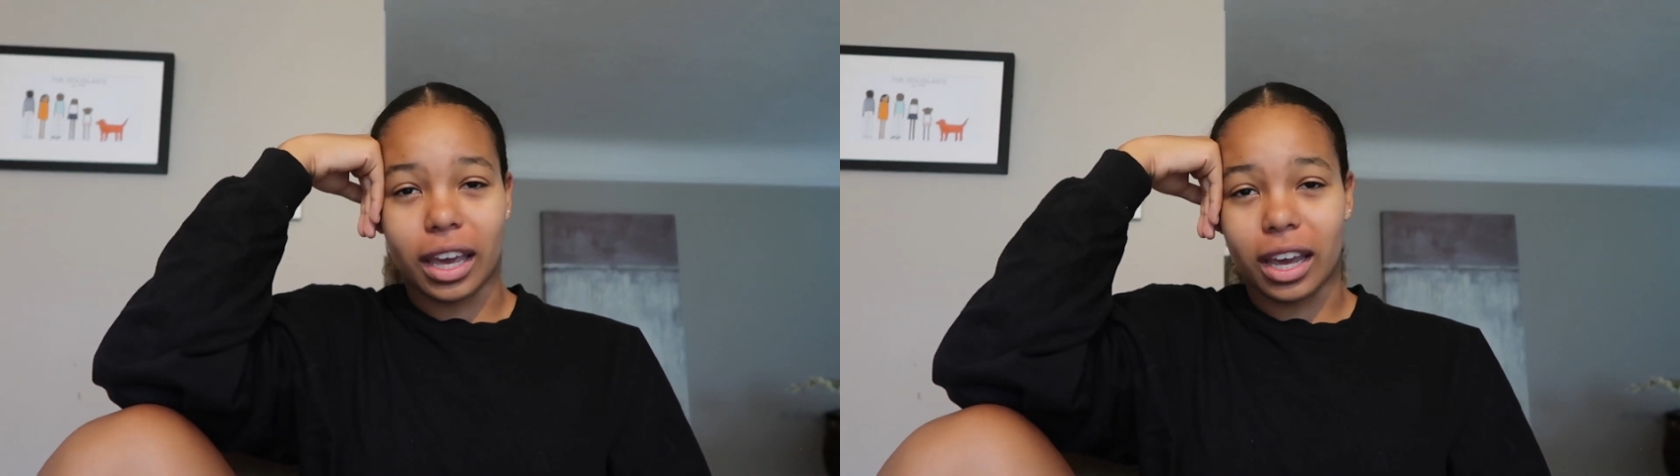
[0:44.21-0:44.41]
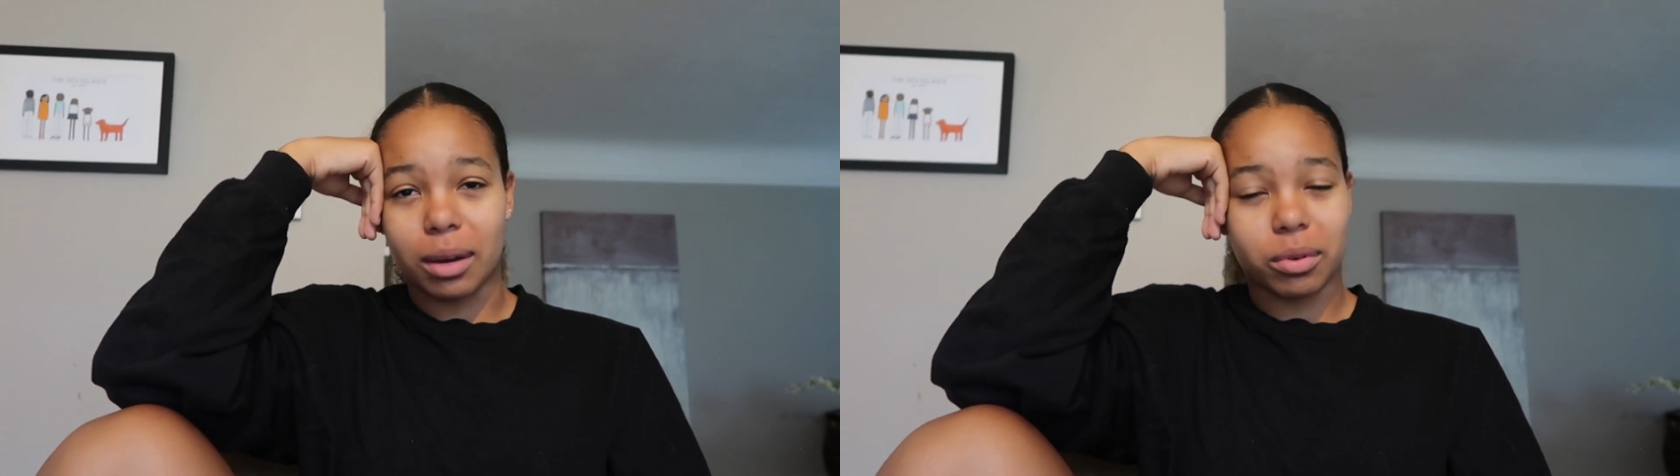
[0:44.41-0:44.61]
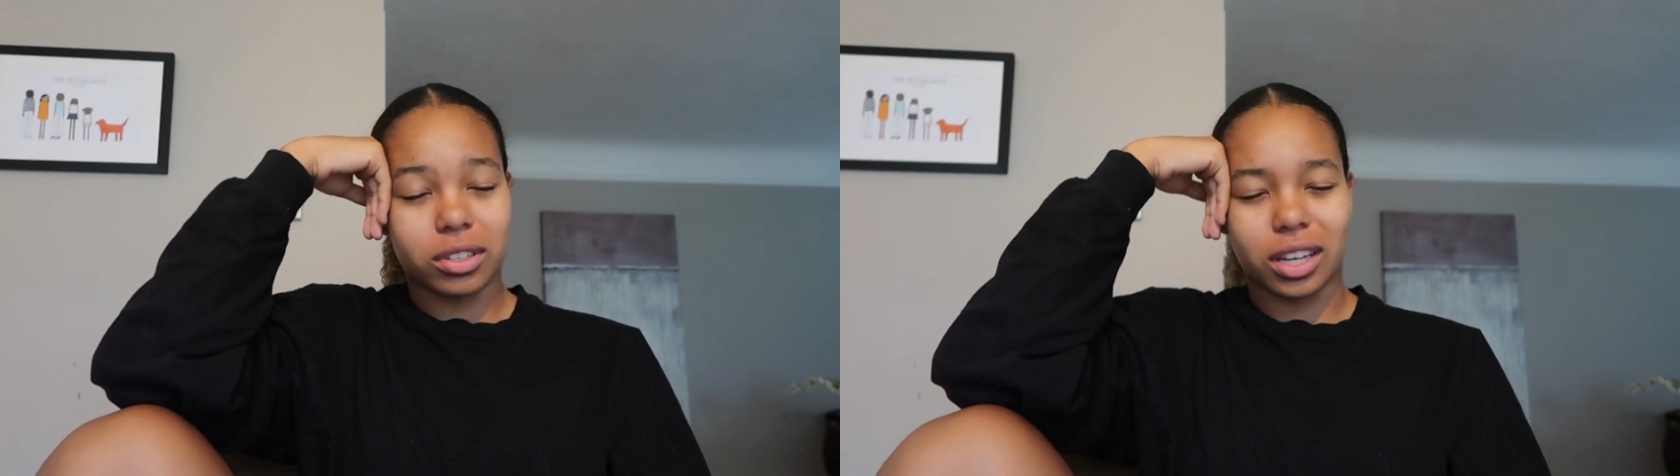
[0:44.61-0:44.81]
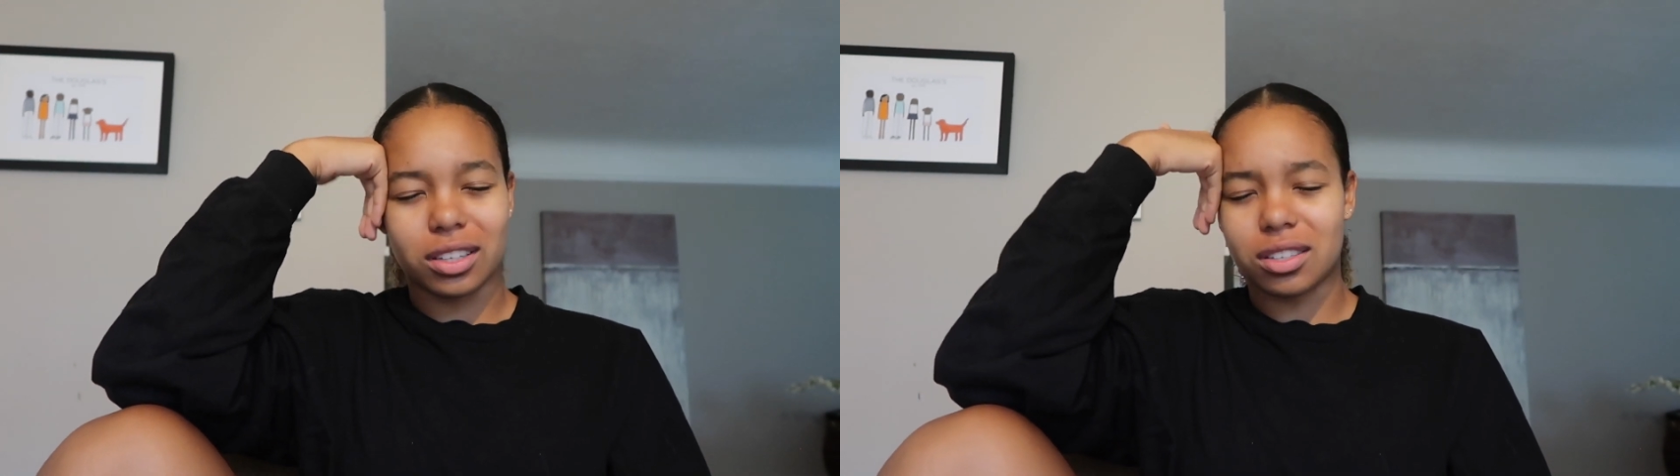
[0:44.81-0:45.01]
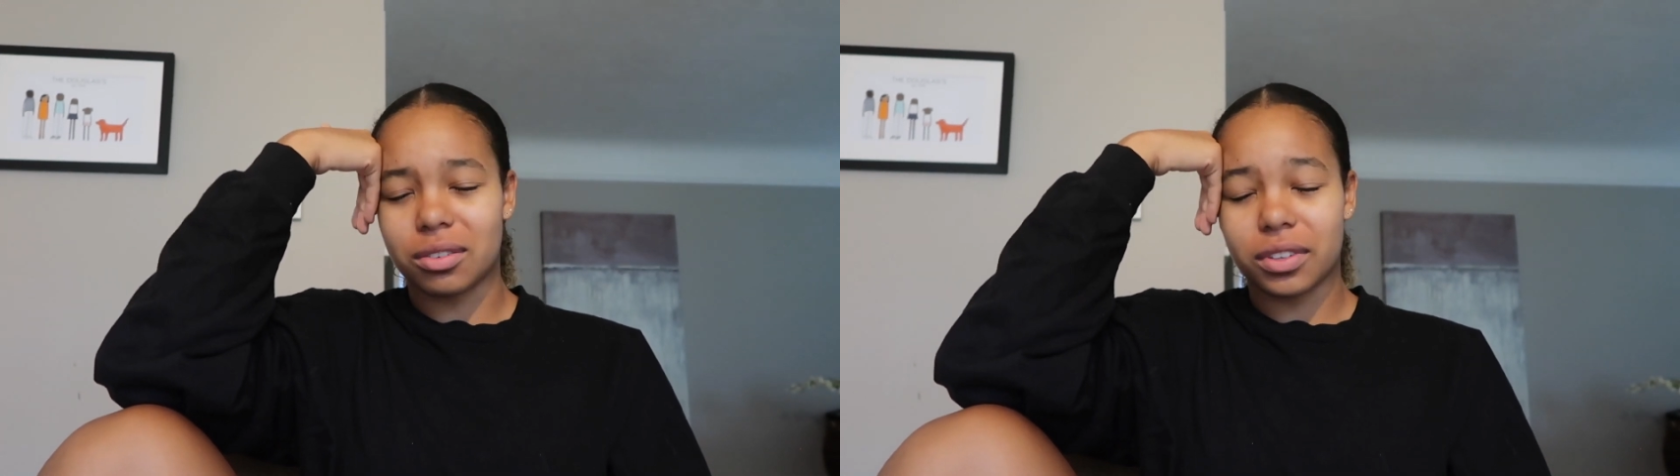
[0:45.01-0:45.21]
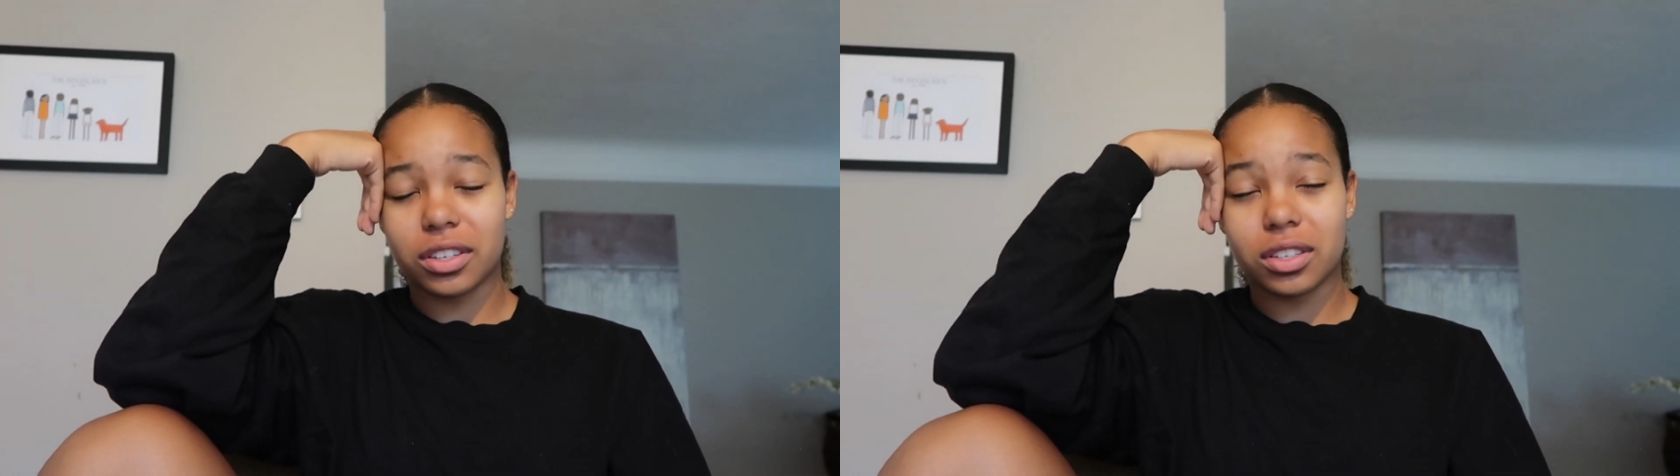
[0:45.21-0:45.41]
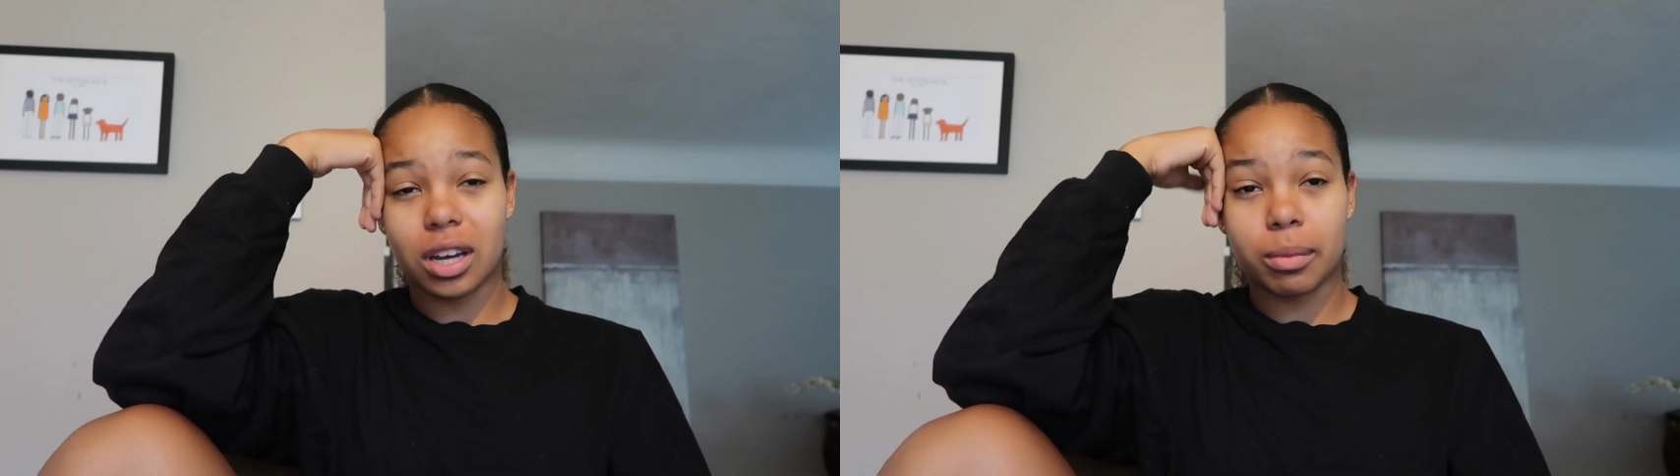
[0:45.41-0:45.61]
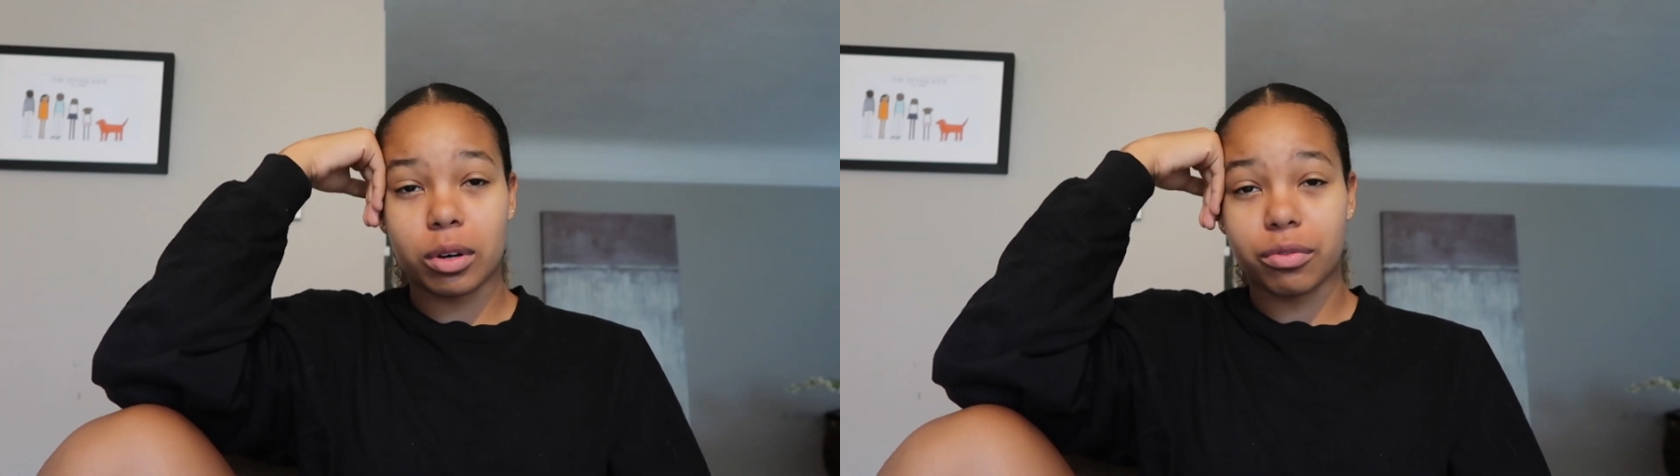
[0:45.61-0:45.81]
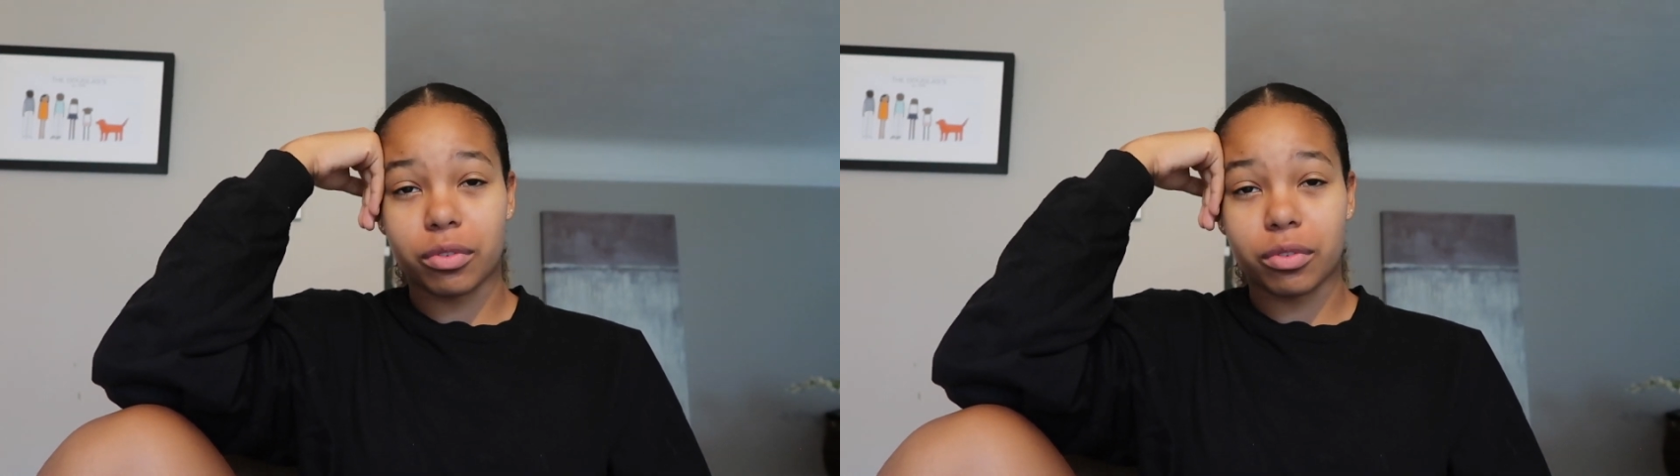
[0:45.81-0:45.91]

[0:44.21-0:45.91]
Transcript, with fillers: camp or intensive in the summer